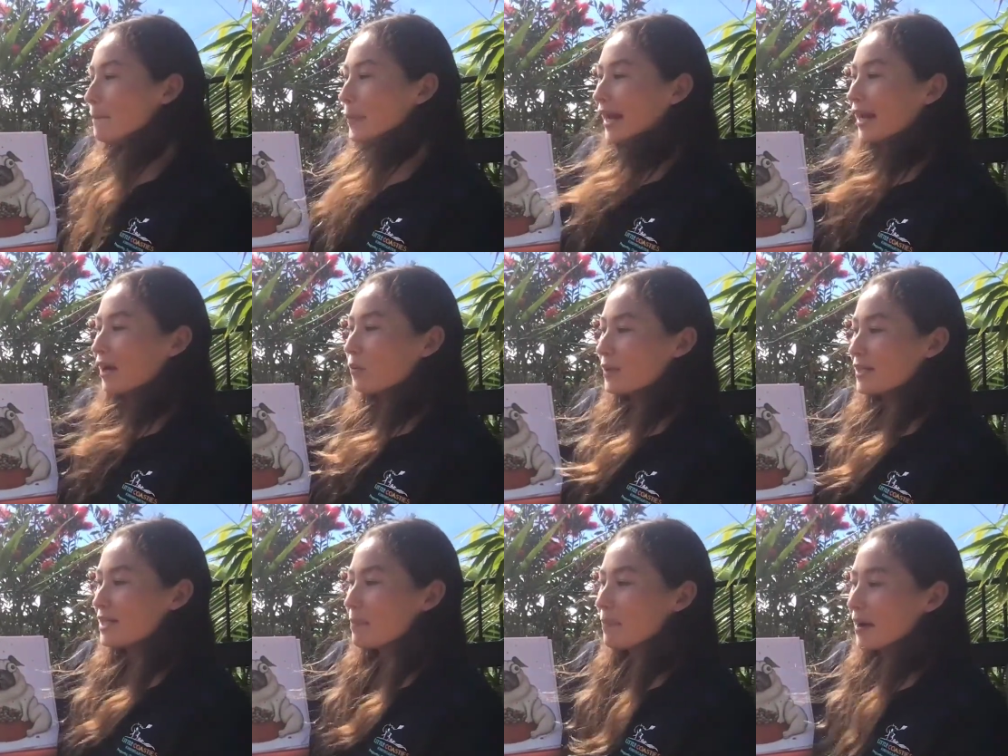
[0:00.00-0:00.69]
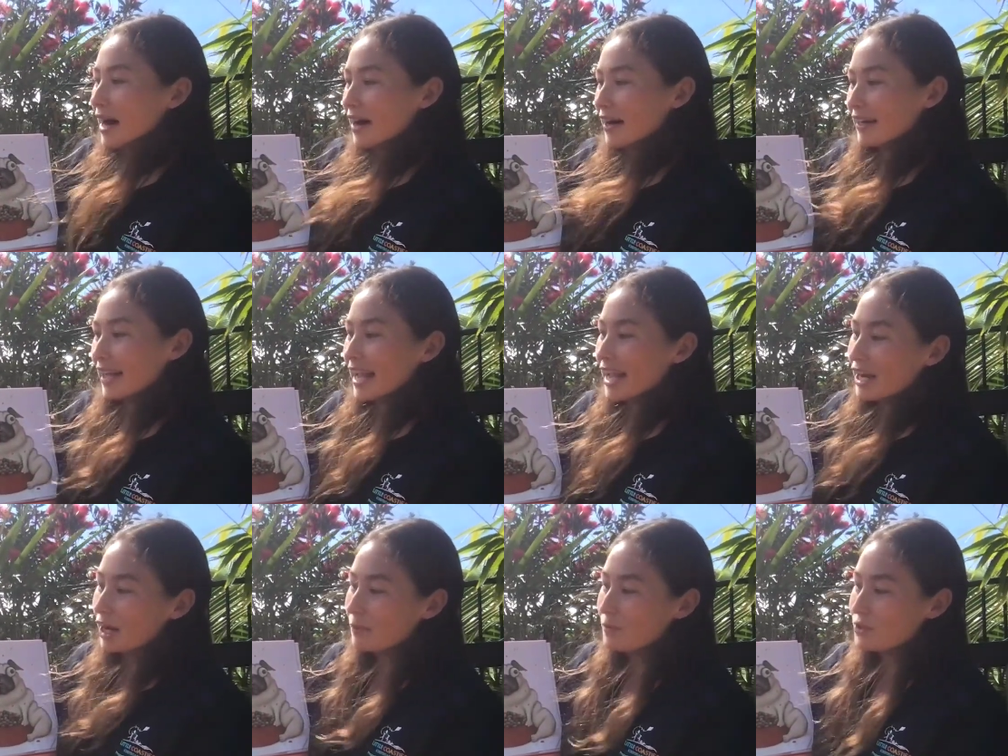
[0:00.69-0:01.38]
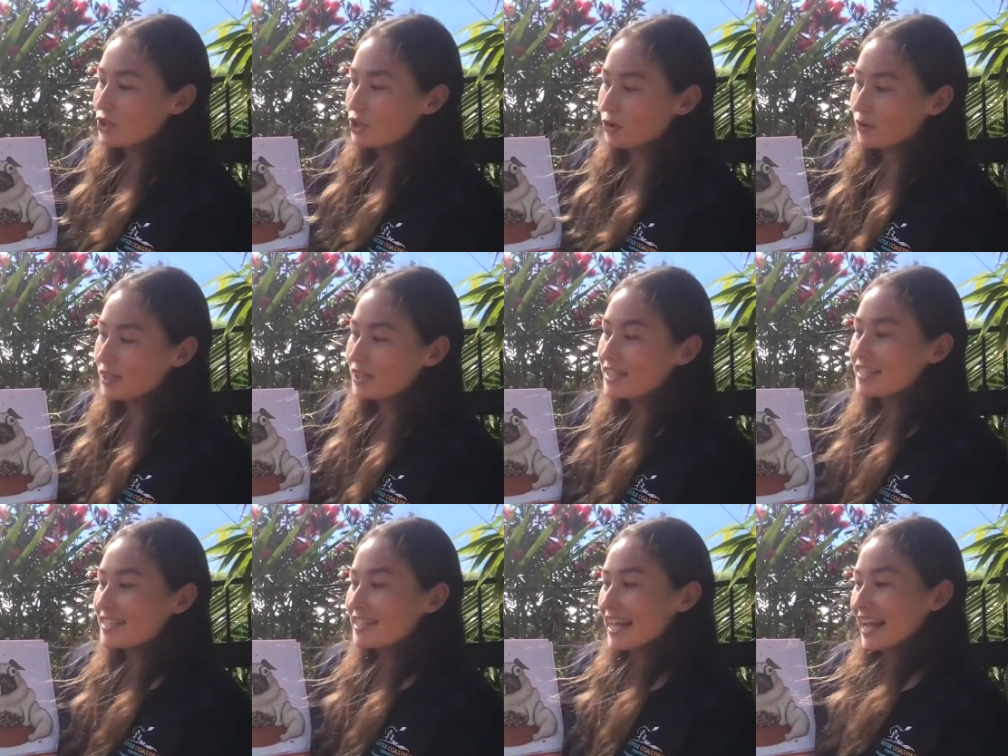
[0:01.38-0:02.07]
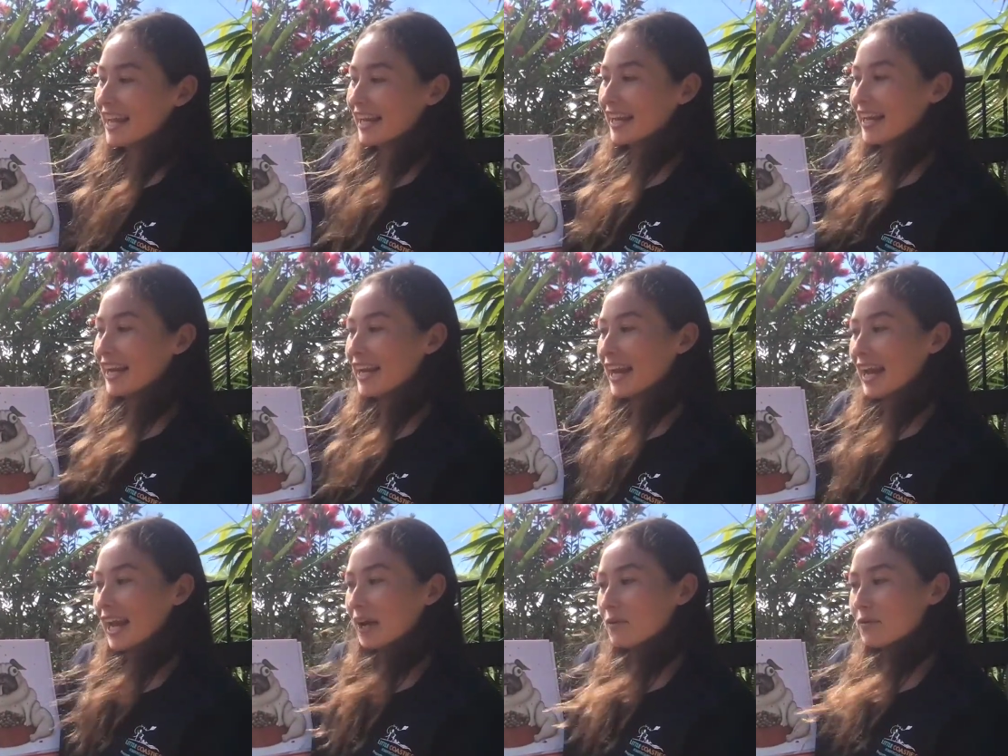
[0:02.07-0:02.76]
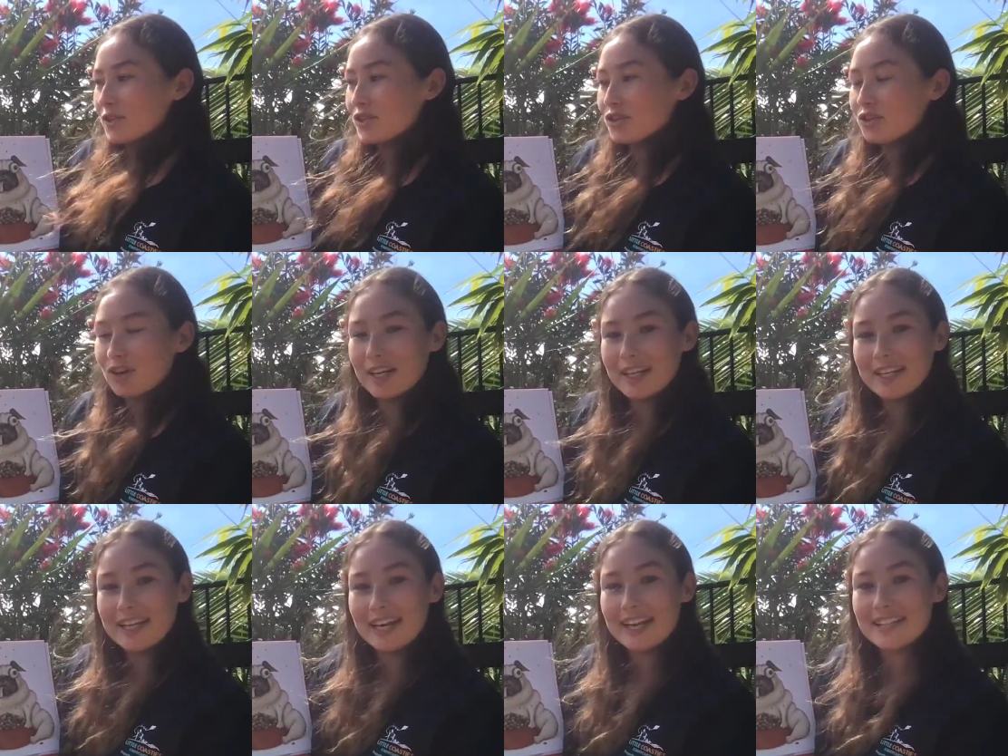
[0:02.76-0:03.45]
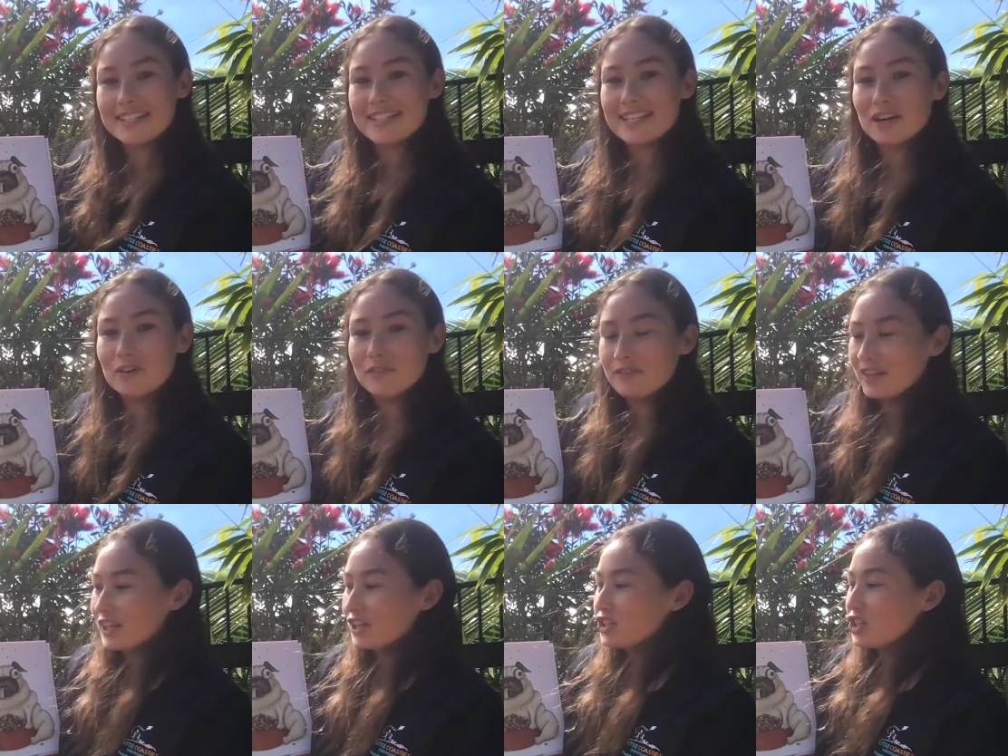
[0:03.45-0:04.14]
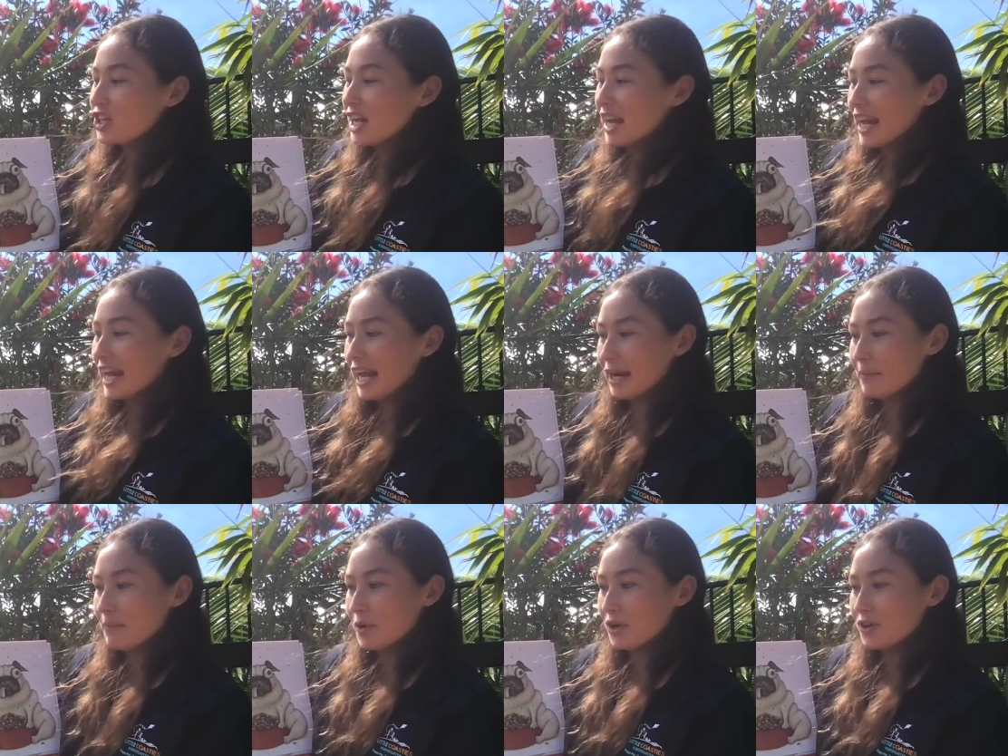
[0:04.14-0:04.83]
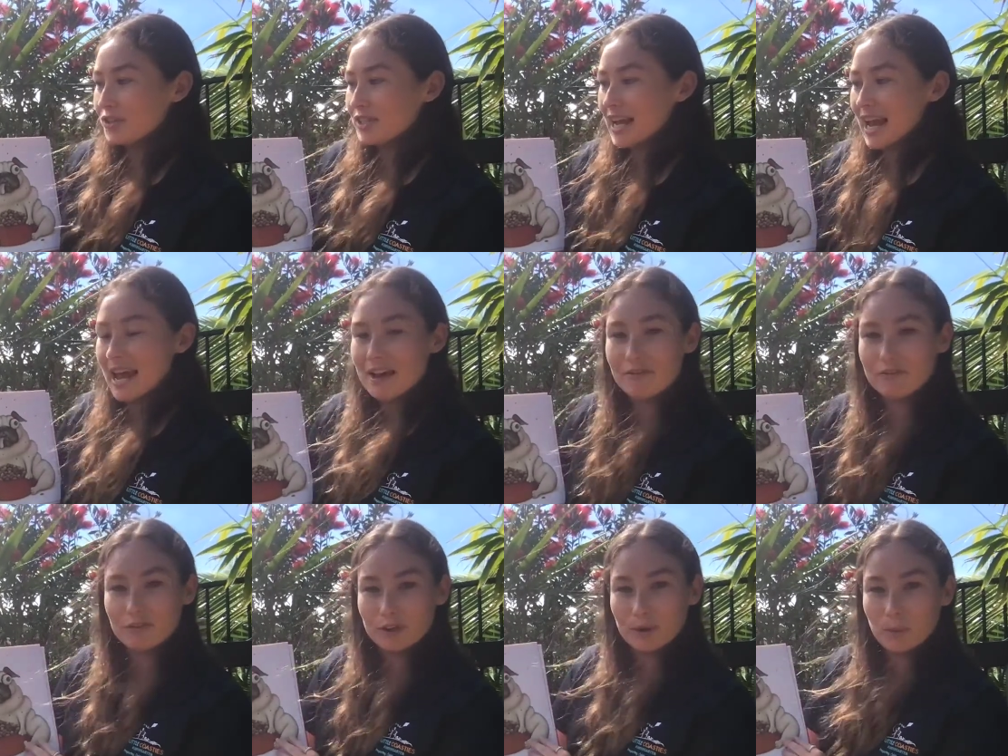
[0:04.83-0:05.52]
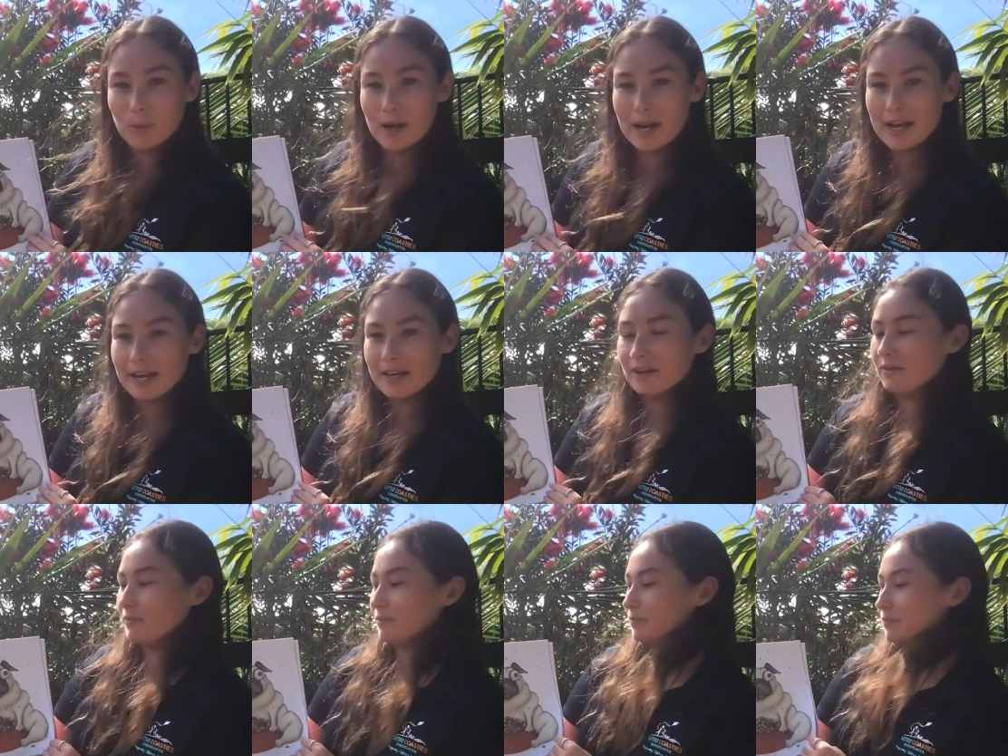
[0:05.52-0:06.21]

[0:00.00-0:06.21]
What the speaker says: Pig was a pug, and I'm sorry to say, he was greedy and selfish in most every way.